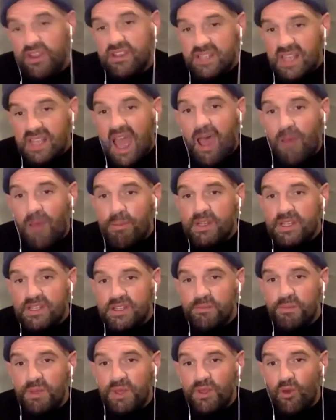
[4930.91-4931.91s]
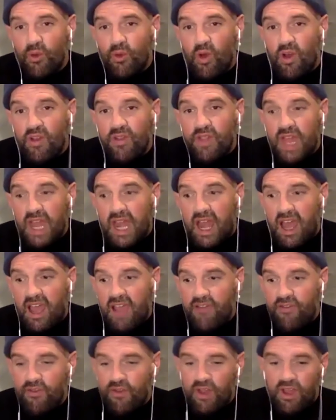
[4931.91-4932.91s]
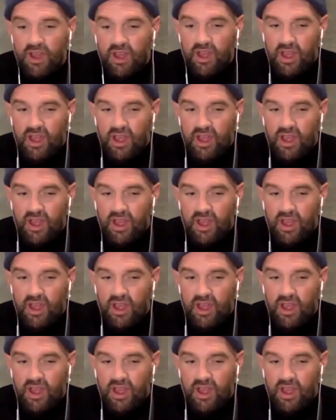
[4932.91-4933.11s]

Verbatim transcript: This happens to be the one that I've